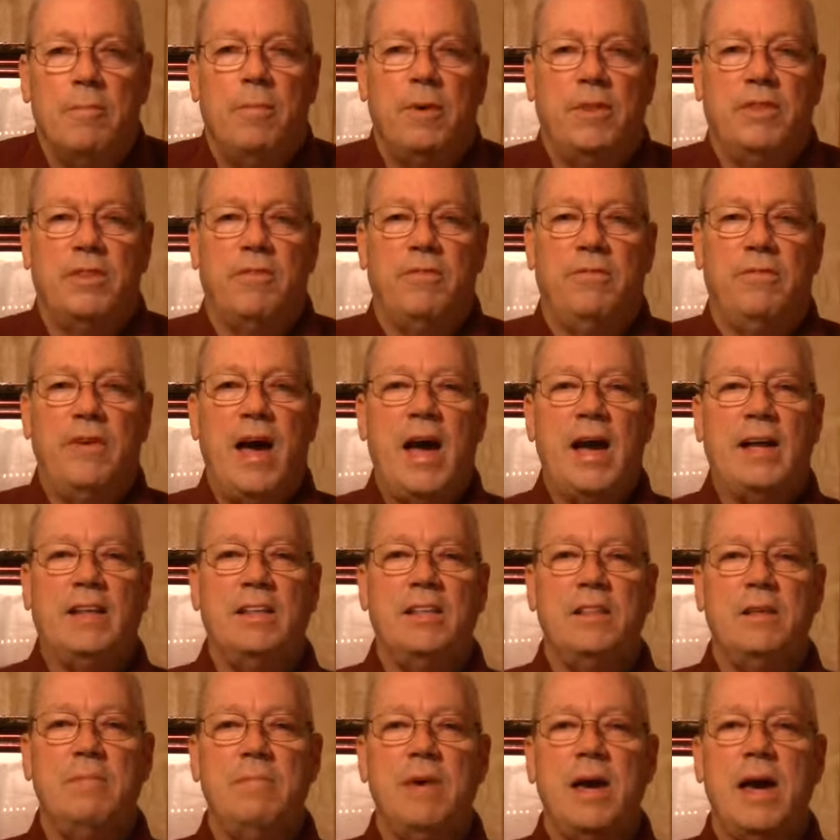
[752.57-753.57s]
But the fact
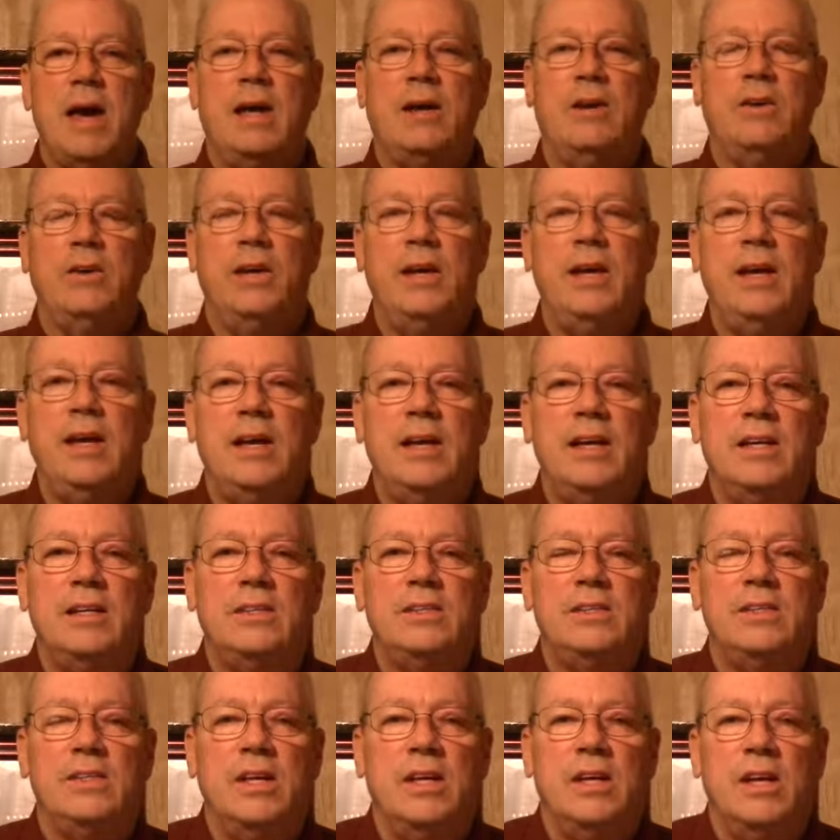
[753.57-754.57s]
of the matter
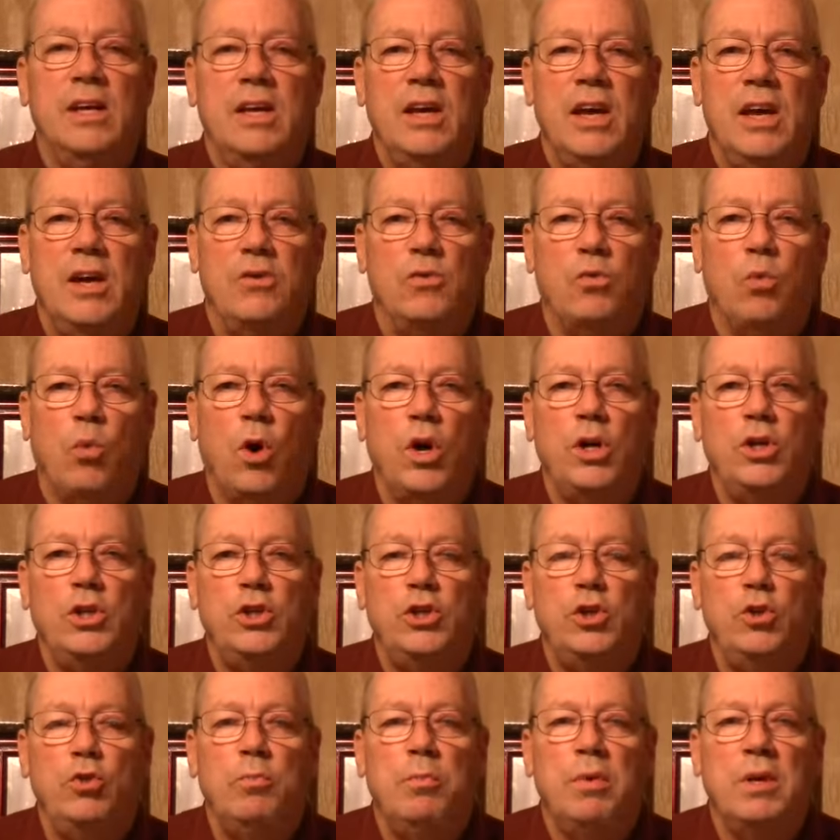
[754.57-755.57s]
is, is
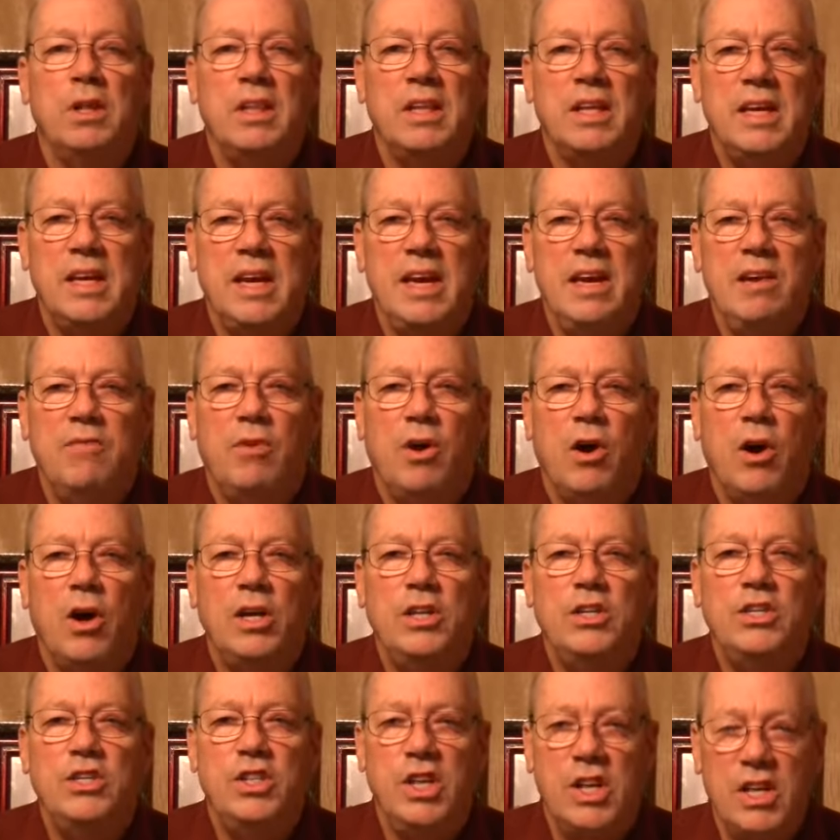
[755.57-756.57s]
once you believe
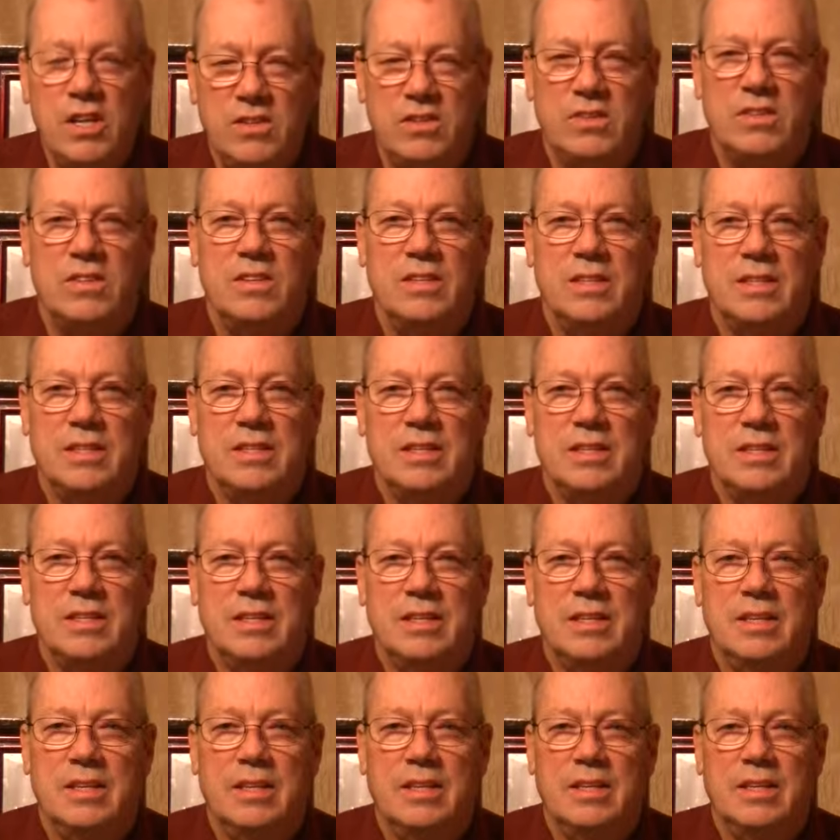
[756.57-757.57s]
on Jesus,
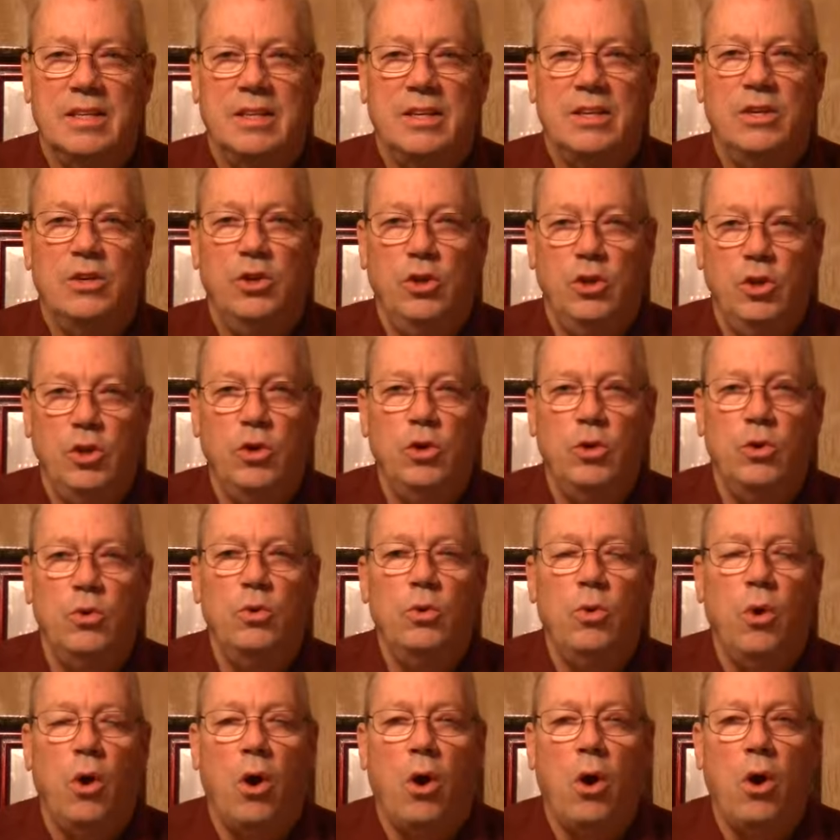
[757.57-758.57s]

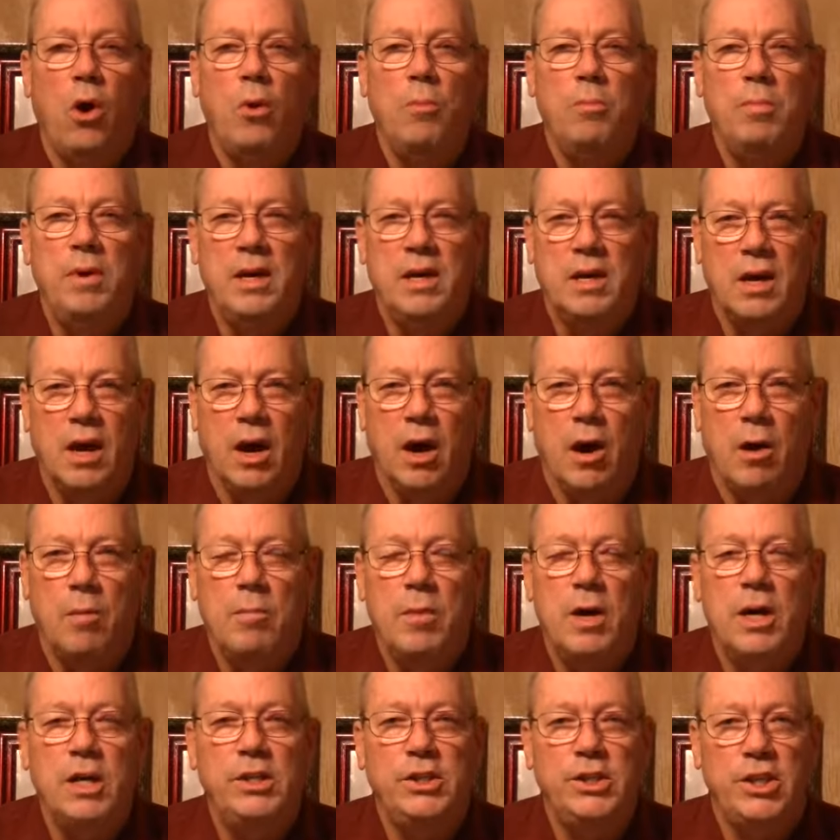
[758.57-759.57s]
you become
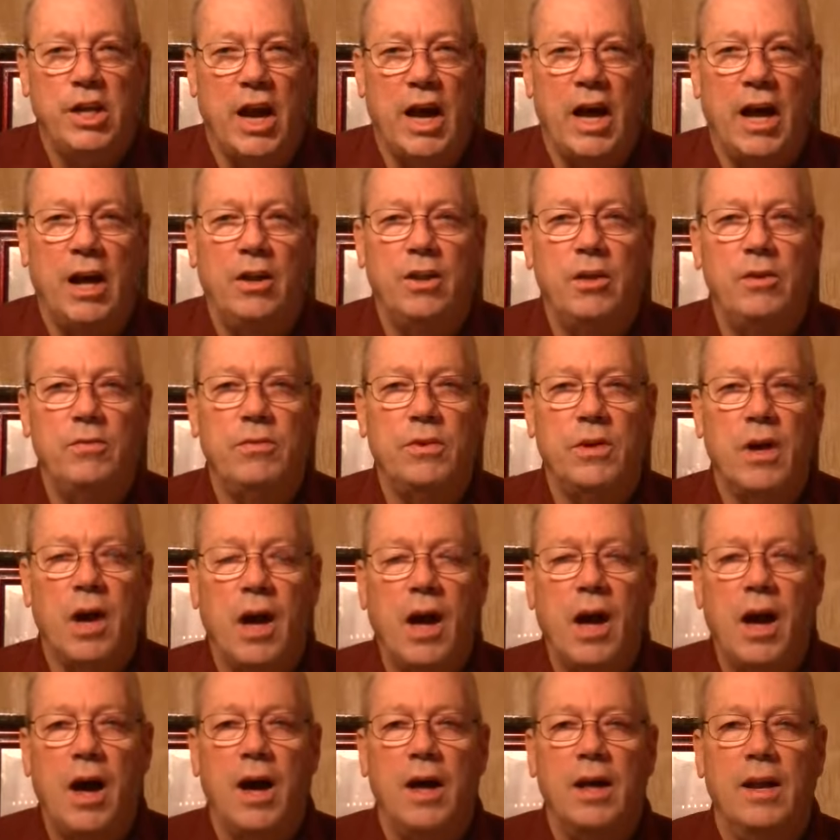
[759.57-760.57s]
a child of
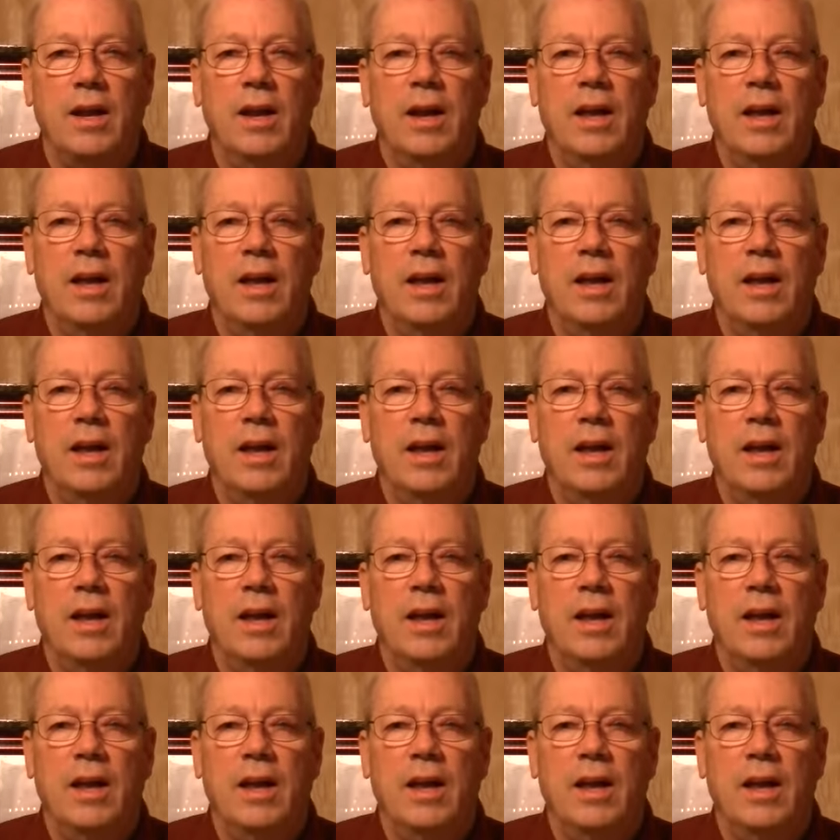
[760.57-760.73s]
God.